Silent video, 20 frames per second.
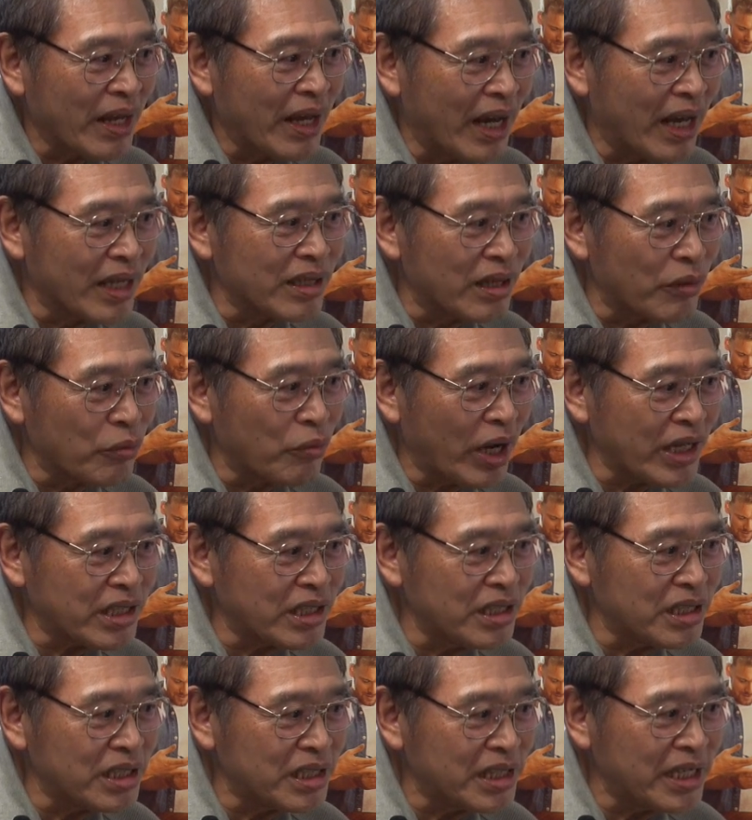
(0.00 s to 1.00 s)
and the
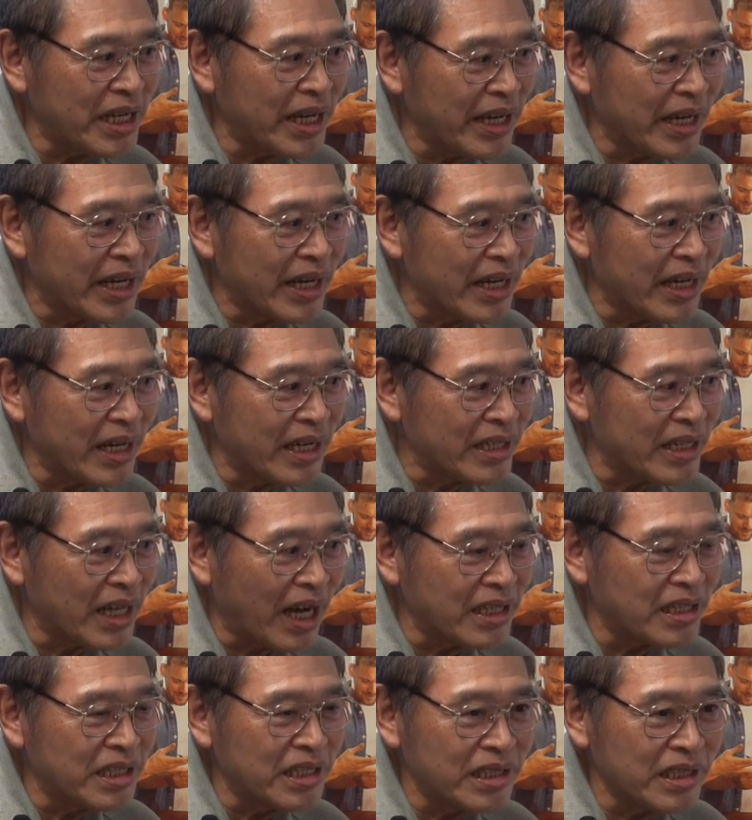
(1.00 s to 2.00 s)
wettest year in
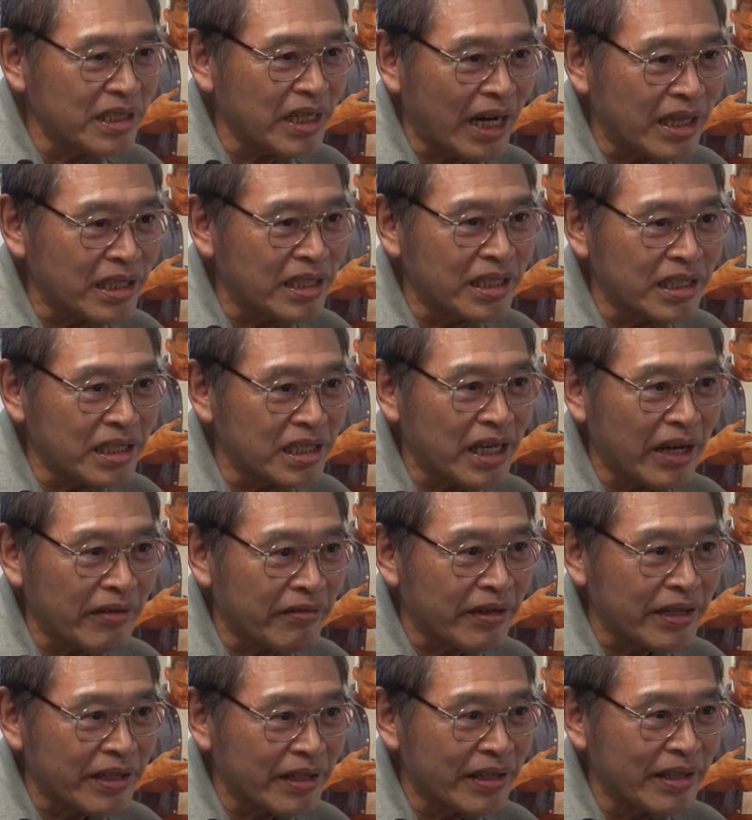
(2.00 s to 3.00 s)

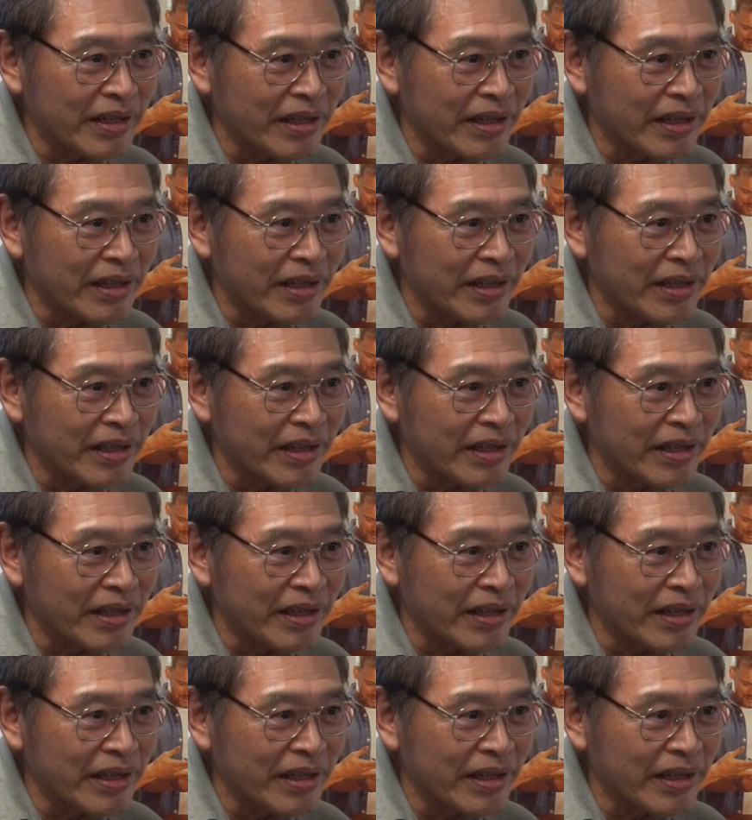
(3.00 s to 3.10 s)
1997,